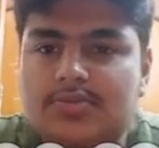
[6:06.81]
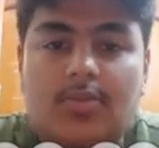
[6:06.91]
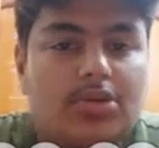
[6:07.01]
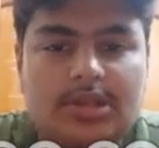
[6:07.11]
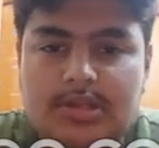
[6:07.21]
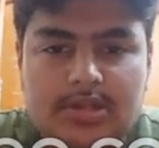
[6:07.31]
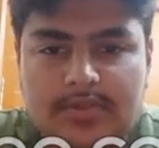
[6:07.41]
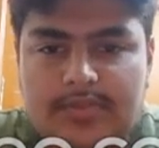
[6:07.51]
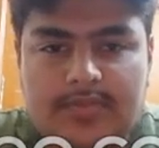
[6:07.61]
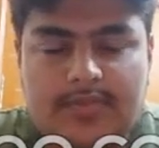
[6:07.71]
more than
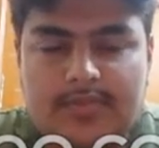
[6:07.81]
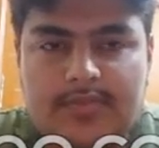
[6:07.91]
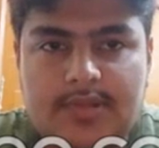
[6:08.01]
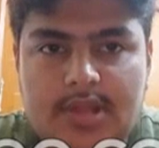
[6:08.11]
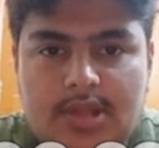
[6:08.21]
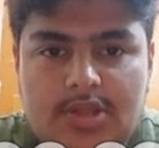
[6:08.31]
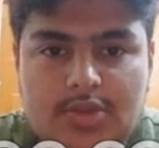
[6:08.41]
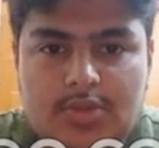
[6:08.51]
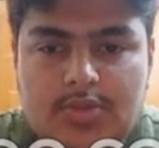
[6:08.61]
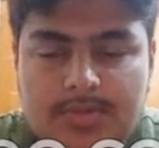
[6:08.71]
enough
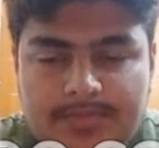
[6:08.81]
to